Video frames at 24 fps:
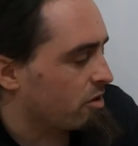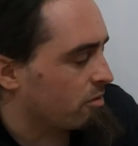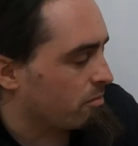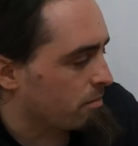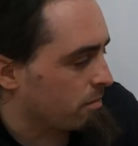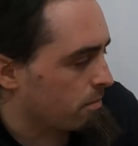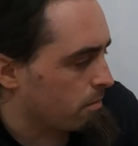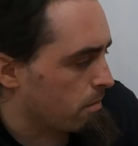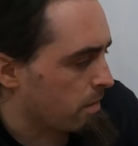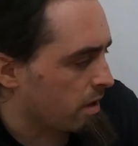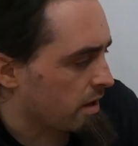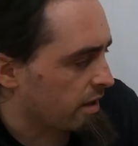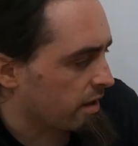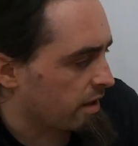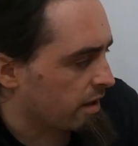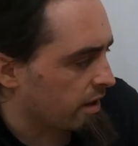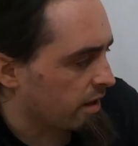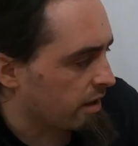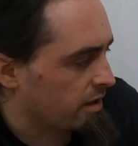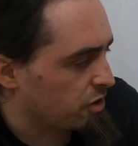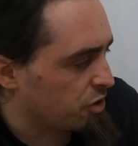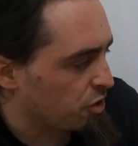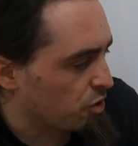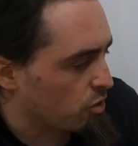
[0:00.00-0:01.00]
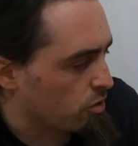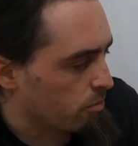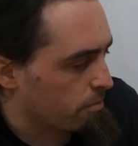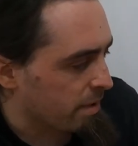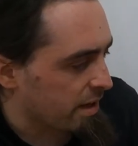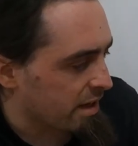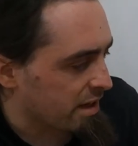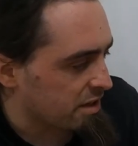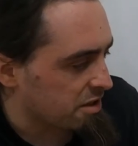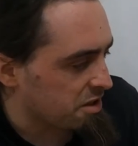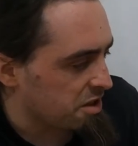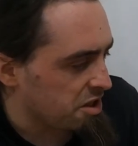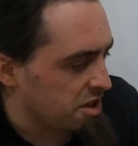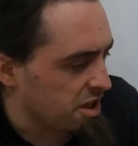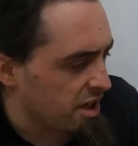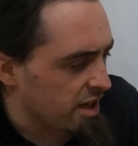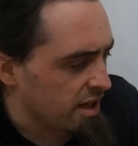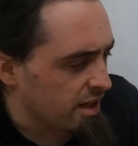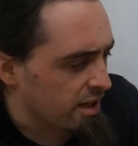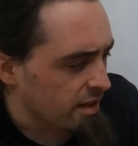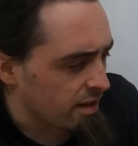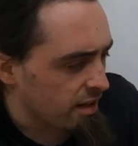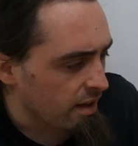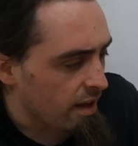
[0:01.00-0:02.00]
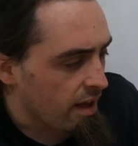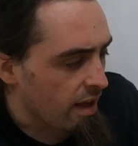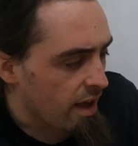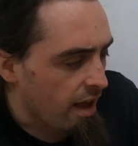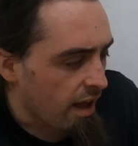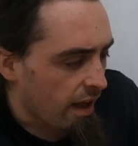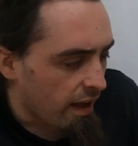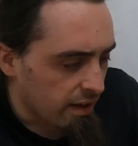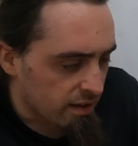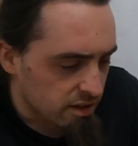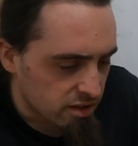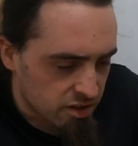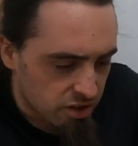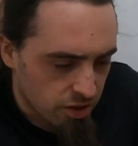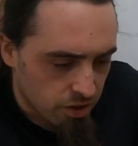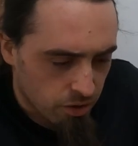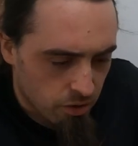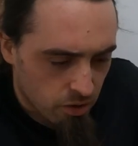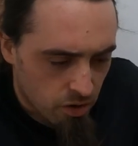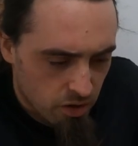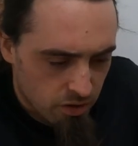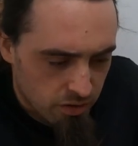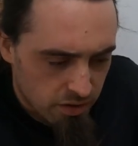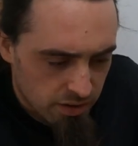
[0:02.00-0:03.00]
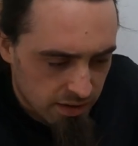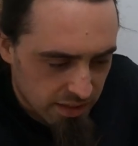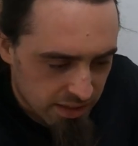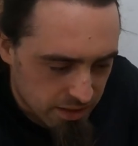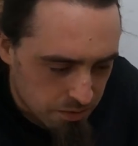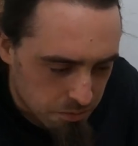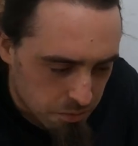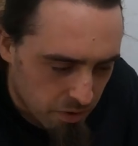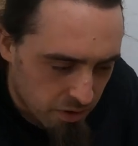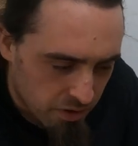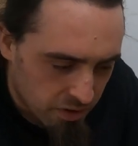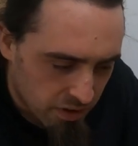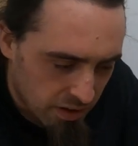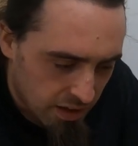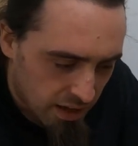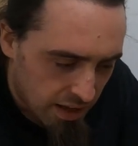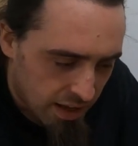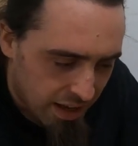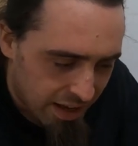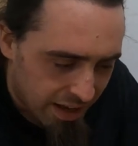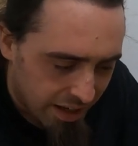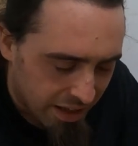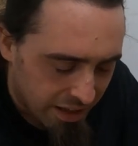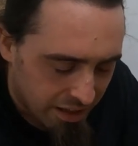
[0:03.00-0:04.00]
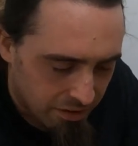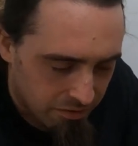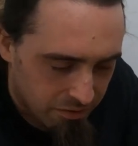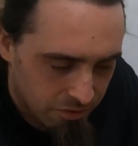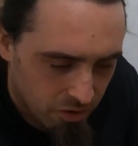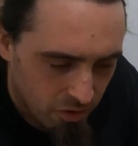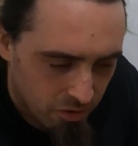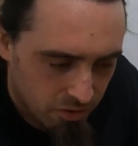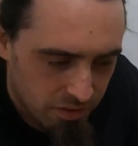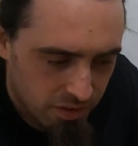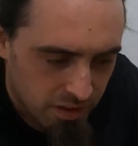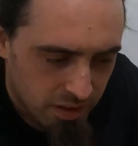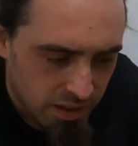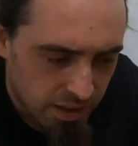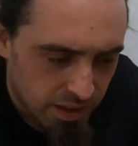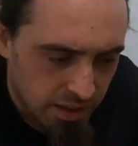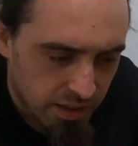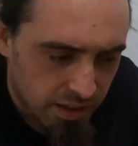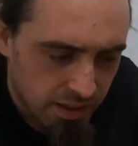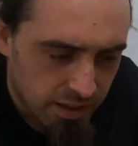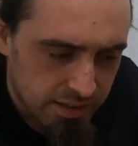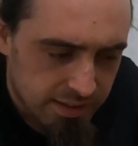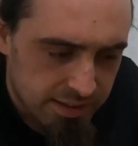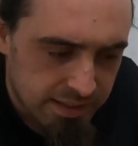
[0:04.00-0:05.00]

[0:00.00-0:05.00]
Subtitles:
got my short-backed chair. So on this one, I've got the